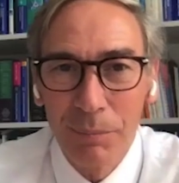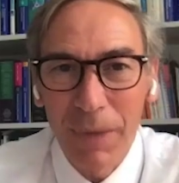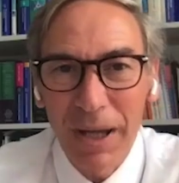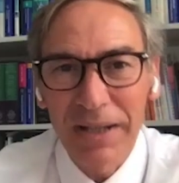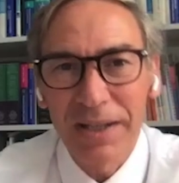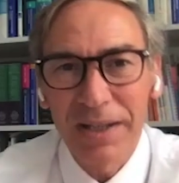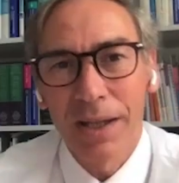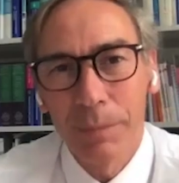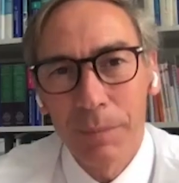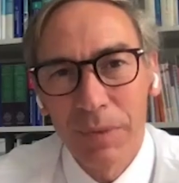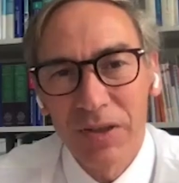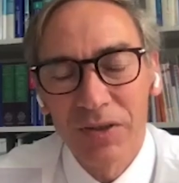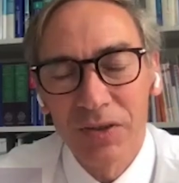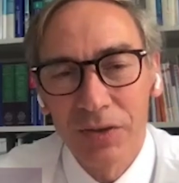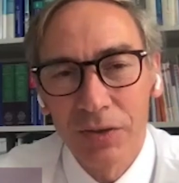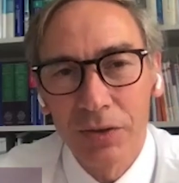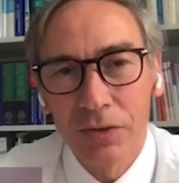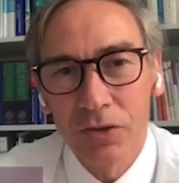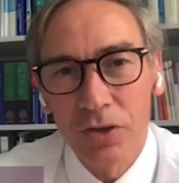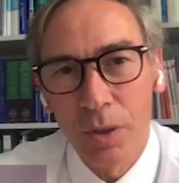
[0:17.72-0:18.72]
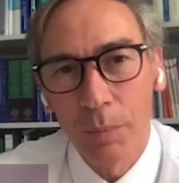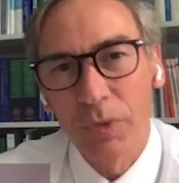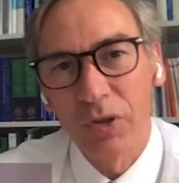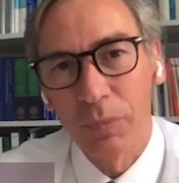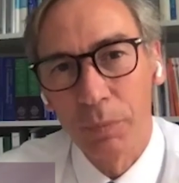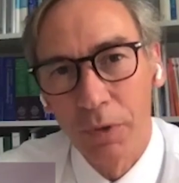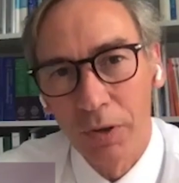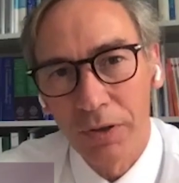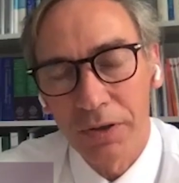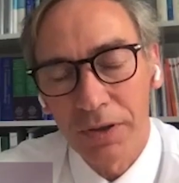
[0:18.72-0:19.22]
My name is
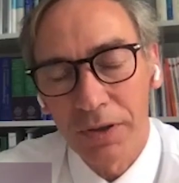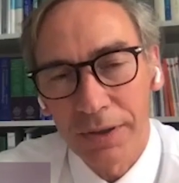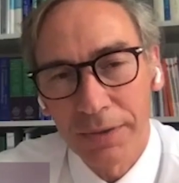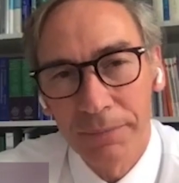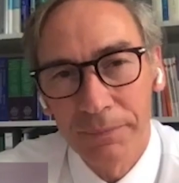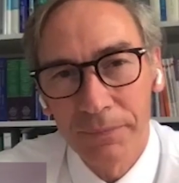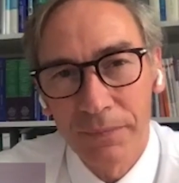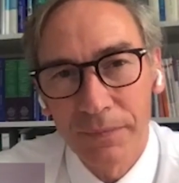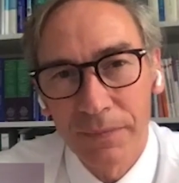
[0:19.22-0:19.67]
Thomas Berg,